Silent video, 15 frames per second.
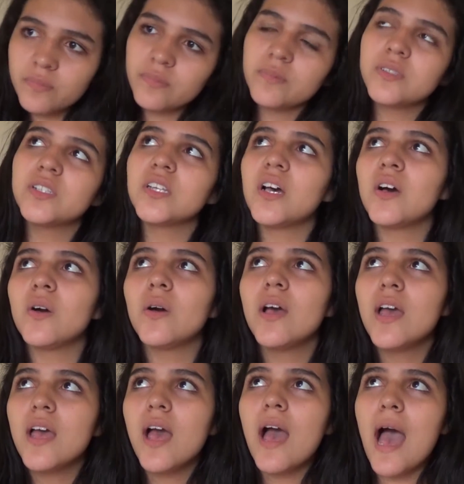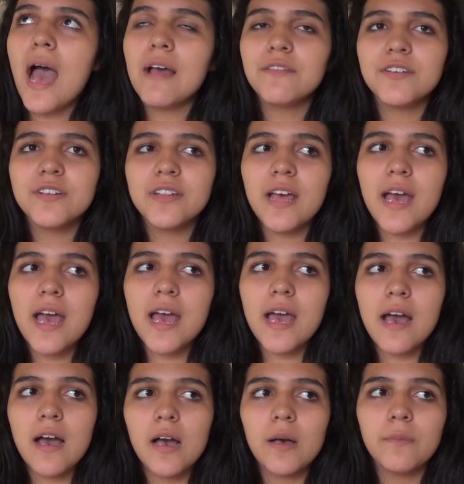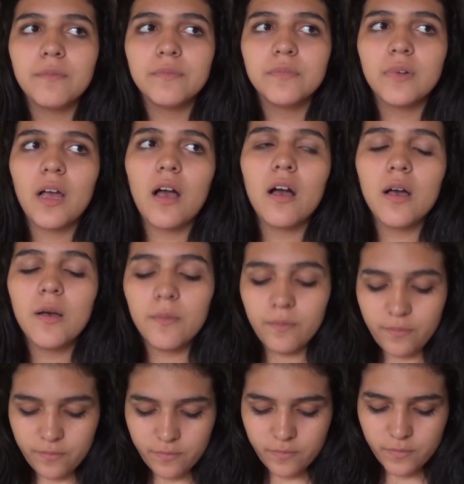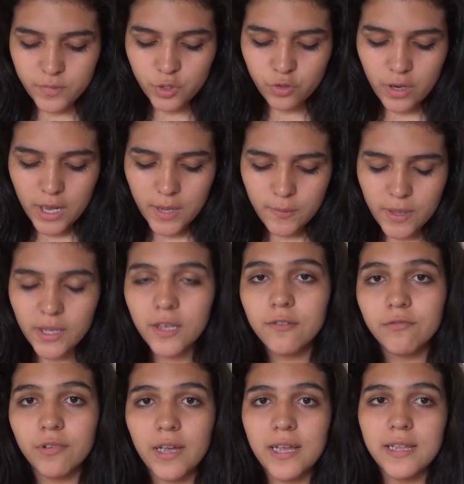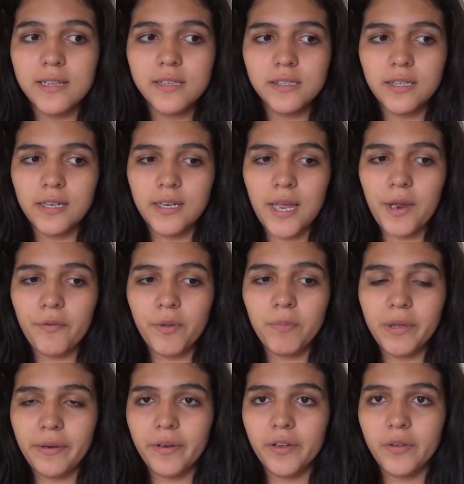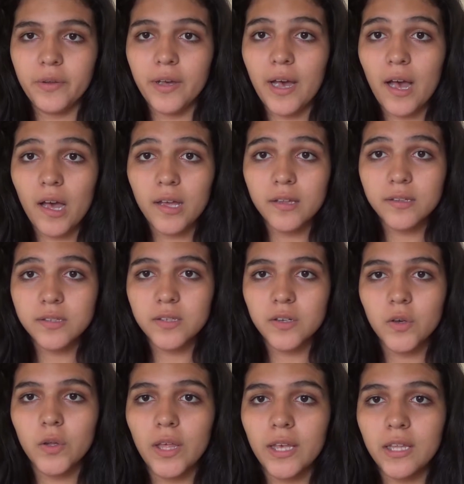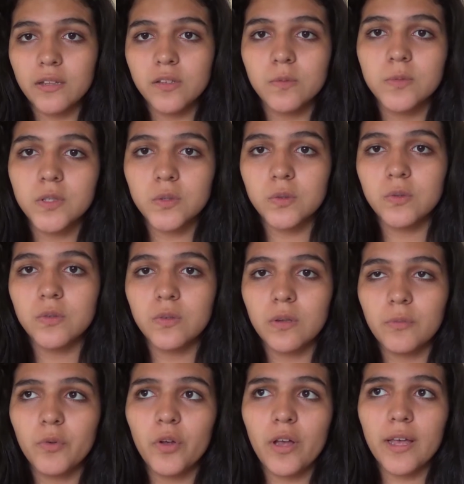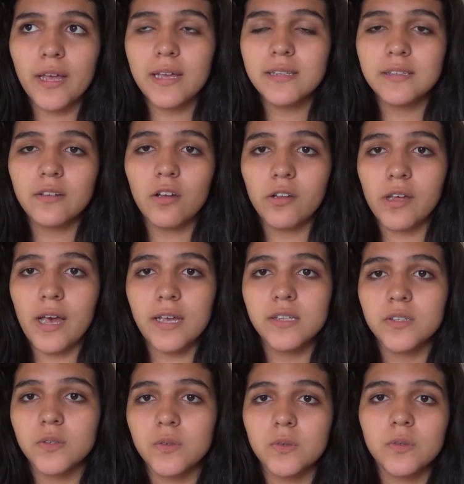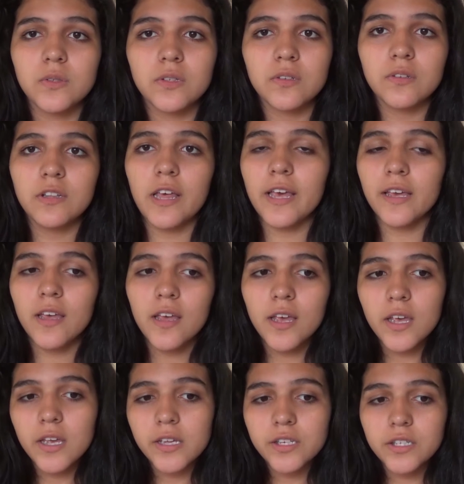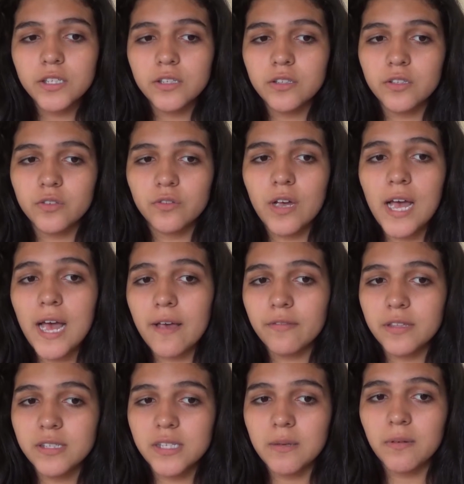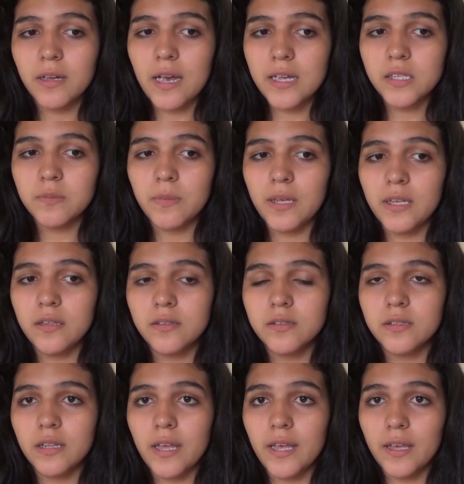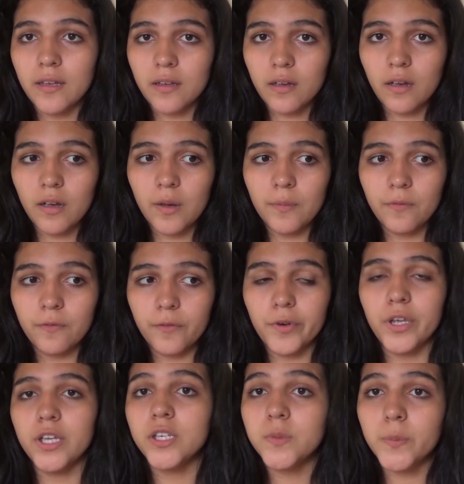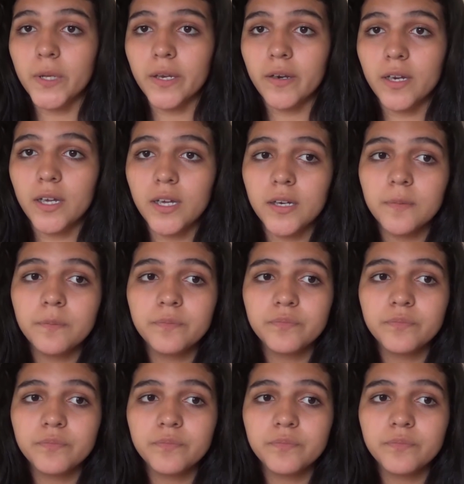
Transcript: So after that, try making friends in every period you got. So like in some school, well, I guess in all high schools, really, like, you don't have the same classmates like for each period.